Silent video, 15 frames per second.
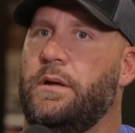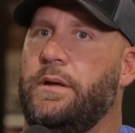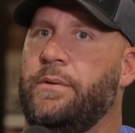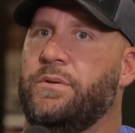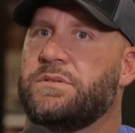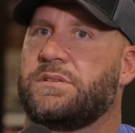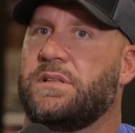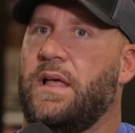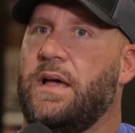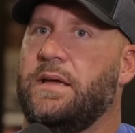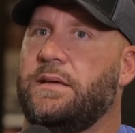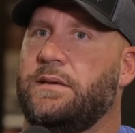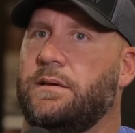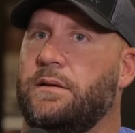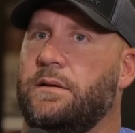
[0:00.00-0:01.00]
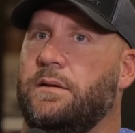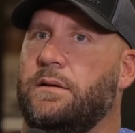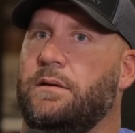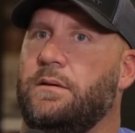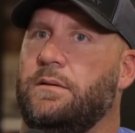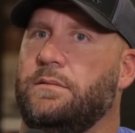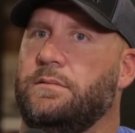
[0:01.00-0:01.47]
it was like,
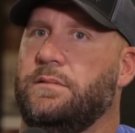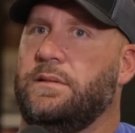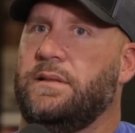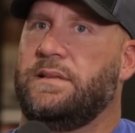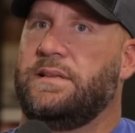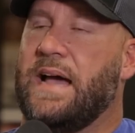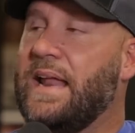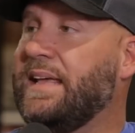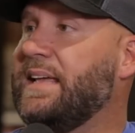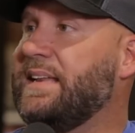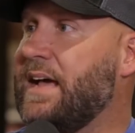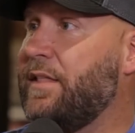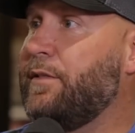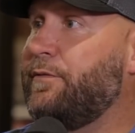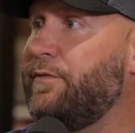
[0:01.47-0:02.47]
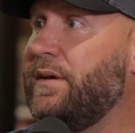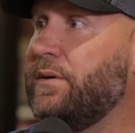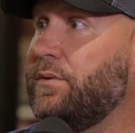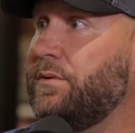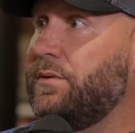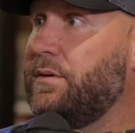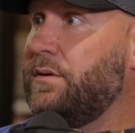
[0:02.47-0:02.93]
got to get down the field.